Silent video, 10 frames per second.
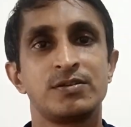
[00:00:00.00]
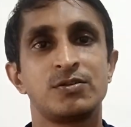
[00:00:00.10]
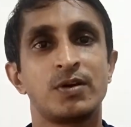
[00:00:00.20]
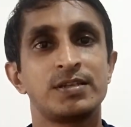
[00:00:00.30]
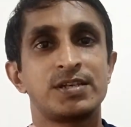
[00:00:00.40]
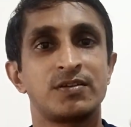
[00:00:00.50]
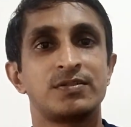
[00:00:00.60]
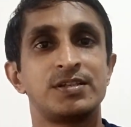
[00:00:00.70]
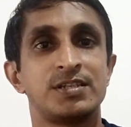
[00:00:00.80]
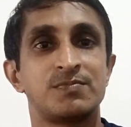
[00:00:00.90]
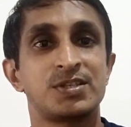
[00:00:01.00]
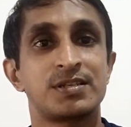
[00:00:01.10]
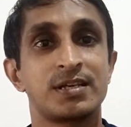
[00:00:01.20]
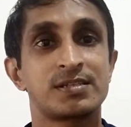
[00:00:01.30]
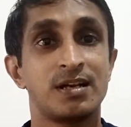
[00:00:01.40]
You can check whether these
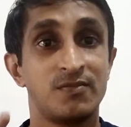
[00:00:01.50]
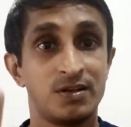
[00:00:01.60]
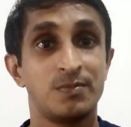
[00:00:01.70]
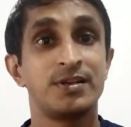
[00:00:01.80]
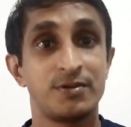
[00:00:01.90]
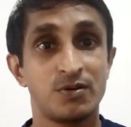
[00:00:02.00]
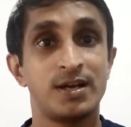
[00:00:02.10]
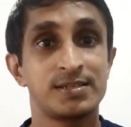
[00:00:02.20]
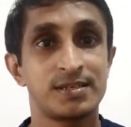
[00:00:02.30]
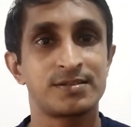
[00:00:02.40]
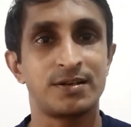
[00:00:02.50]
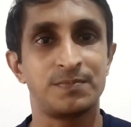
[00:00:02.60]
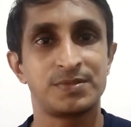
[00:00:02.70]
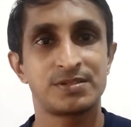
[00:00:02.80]
mistakes are available in your answer scripts.